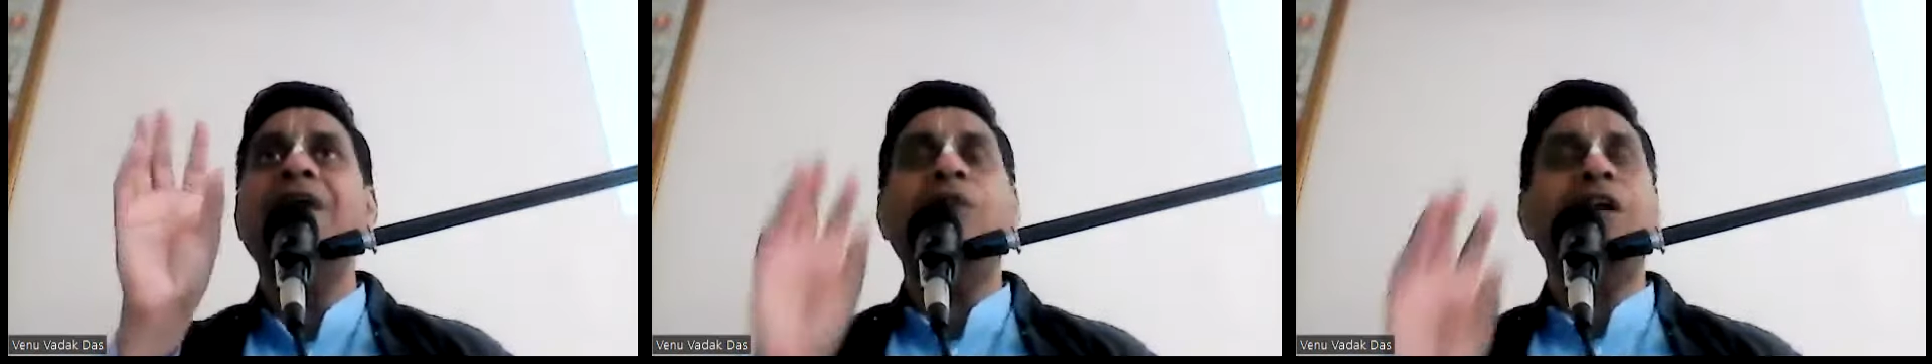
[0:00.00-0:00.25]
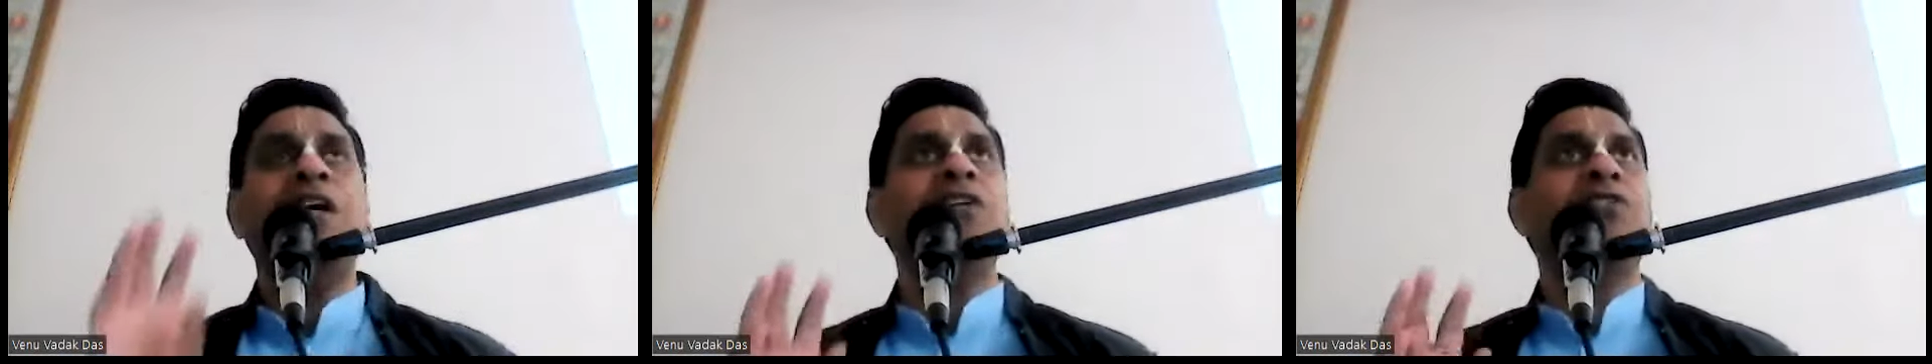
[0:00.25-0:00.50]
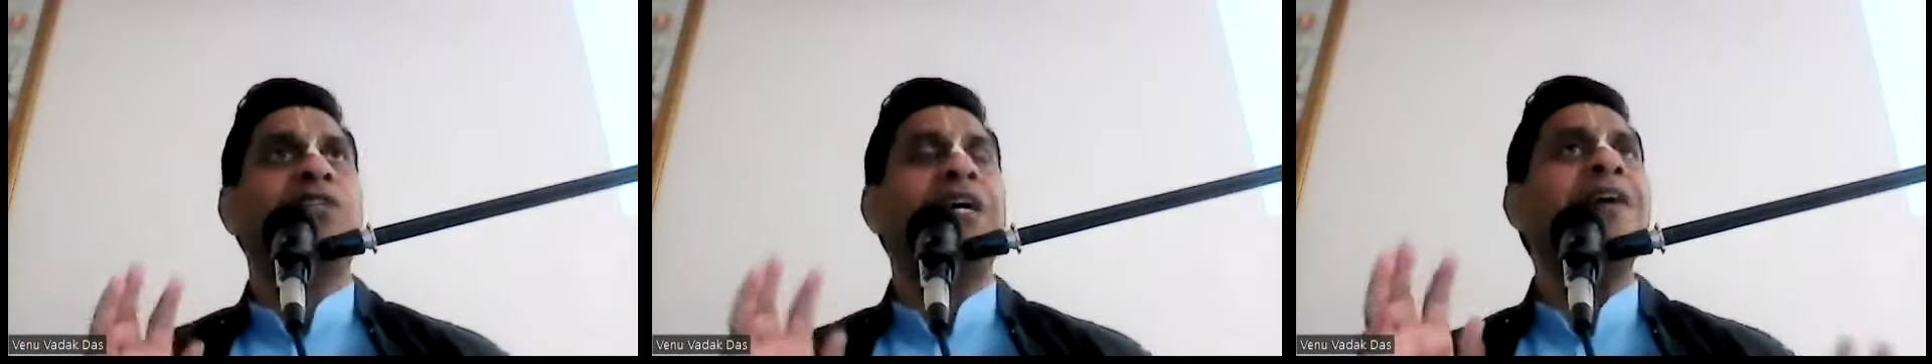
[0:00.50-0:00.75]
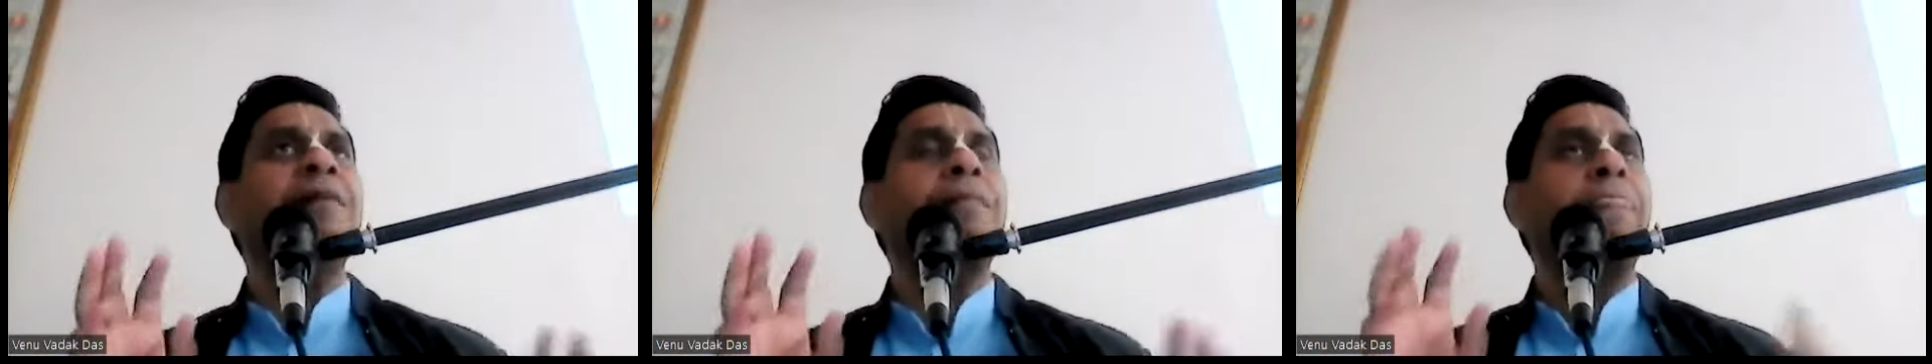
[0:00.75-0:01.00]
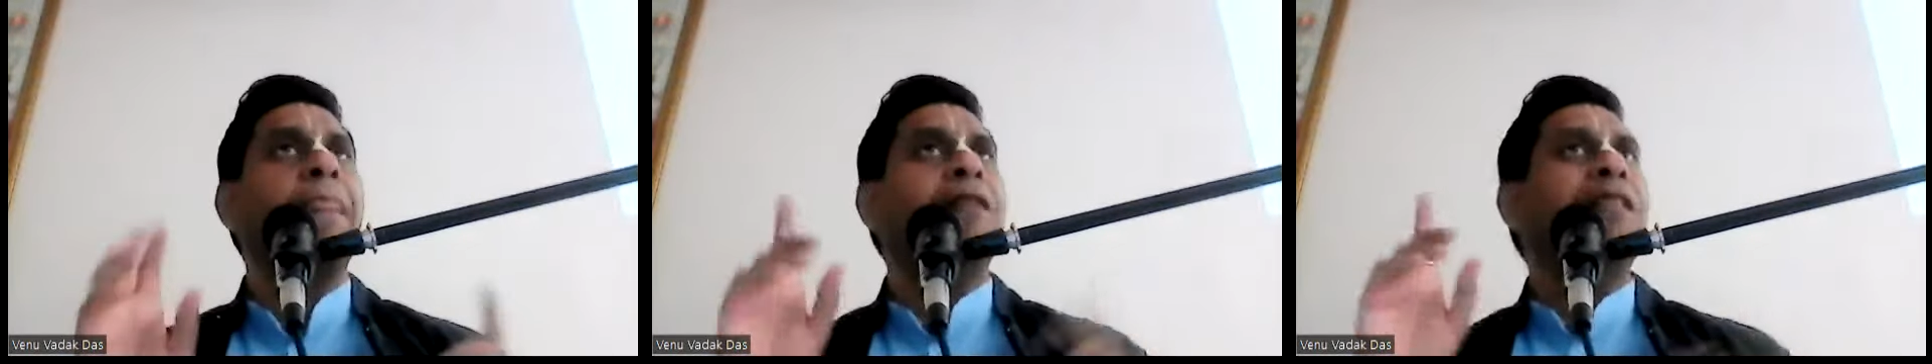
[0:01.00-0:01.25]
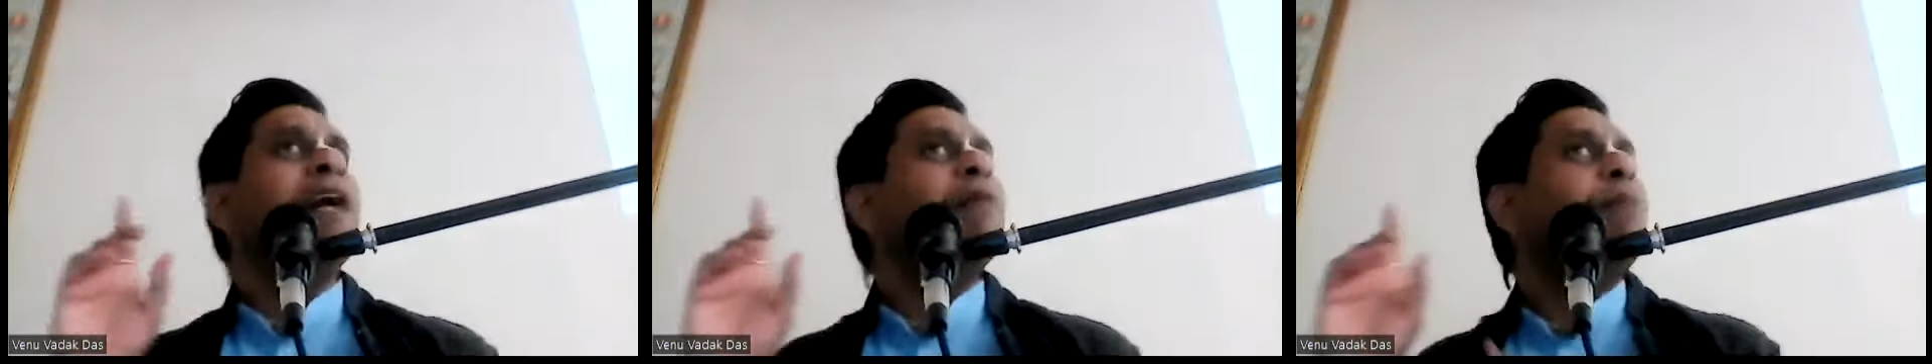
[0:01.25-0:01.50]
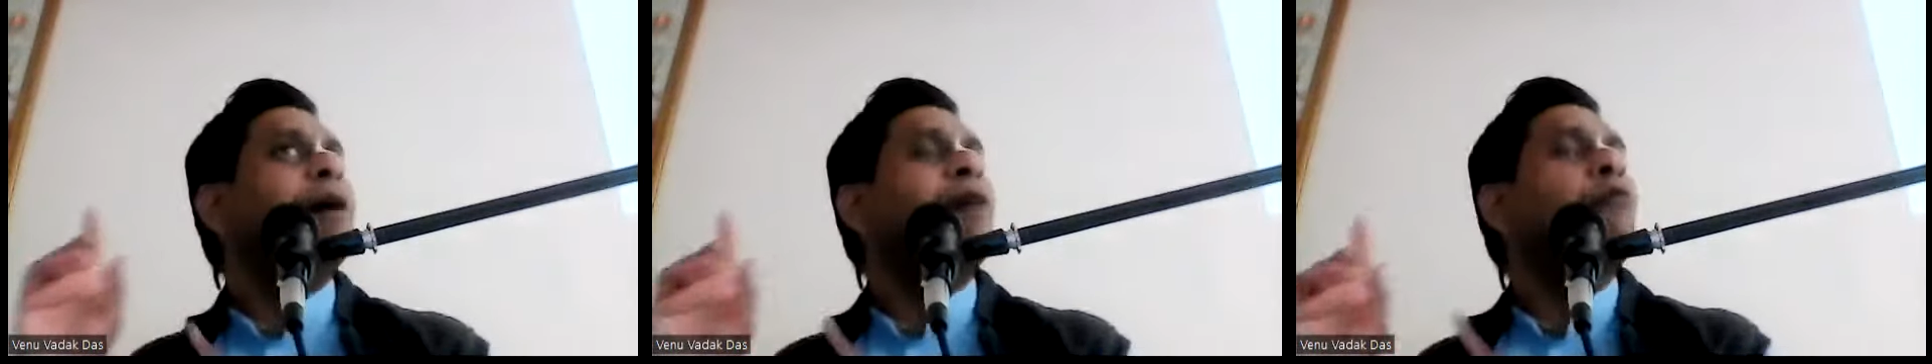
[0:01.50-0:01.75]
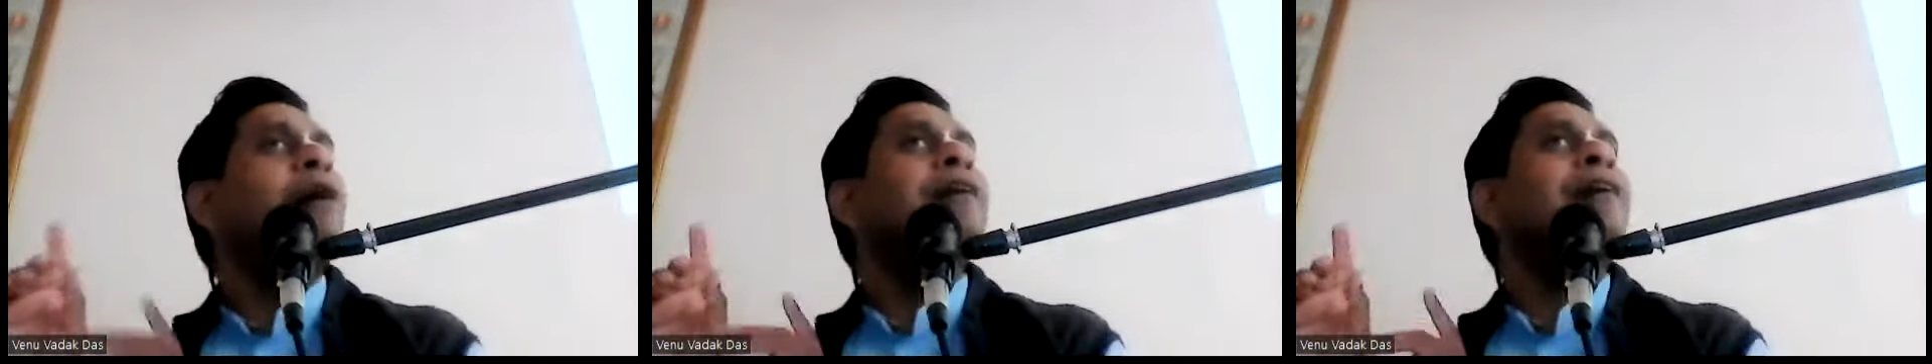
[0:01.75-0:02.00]
But he is saying that
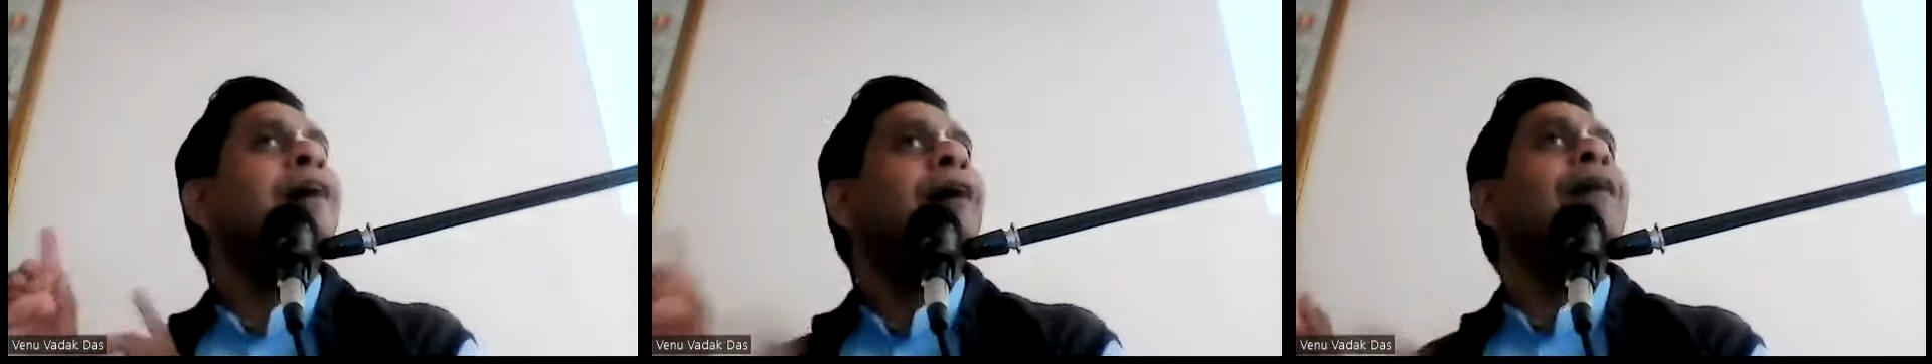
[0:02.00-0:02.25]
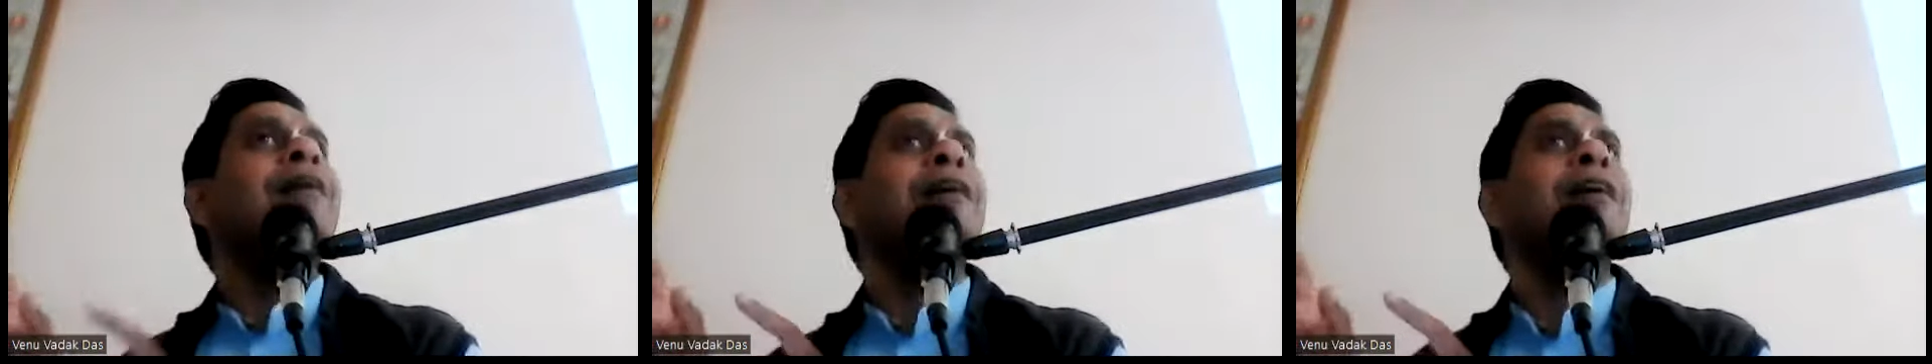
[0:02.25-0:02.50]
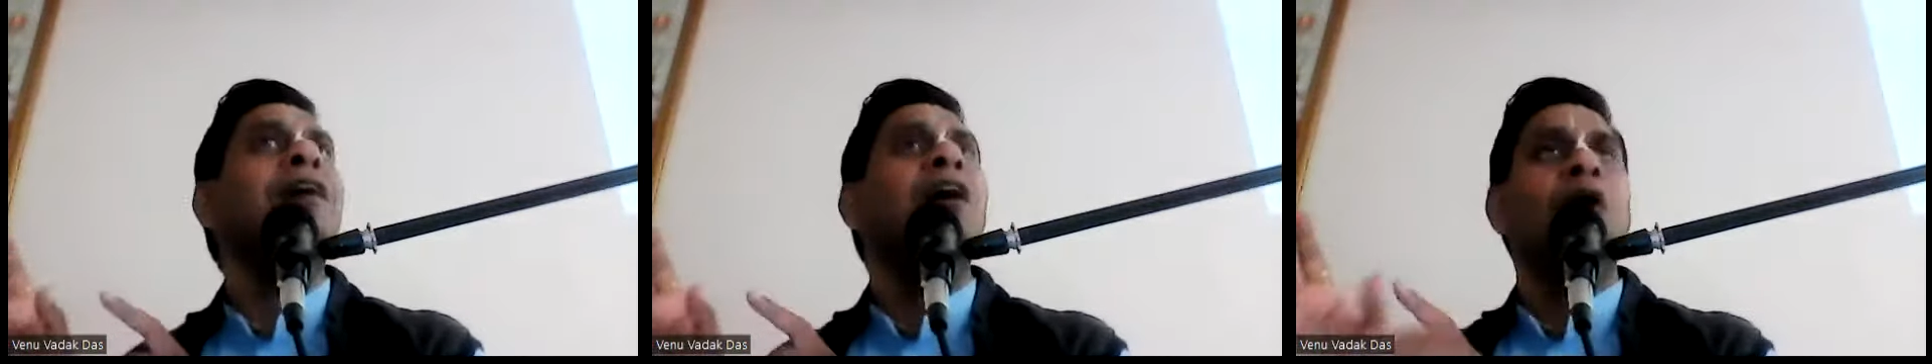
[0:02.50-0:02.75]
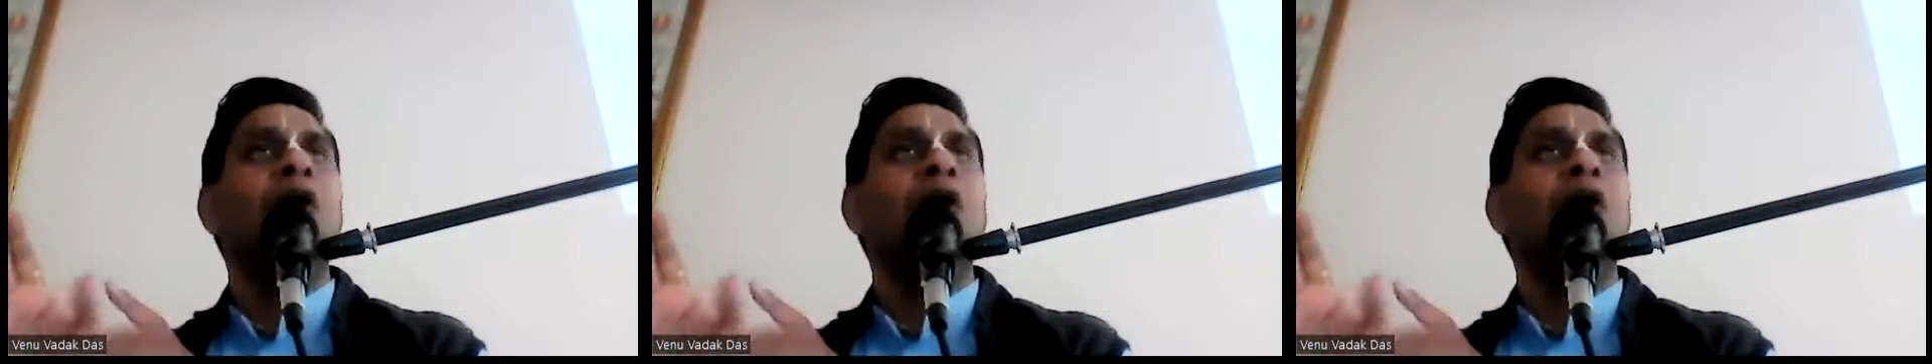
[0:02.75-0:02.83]
Bhagavan Hari,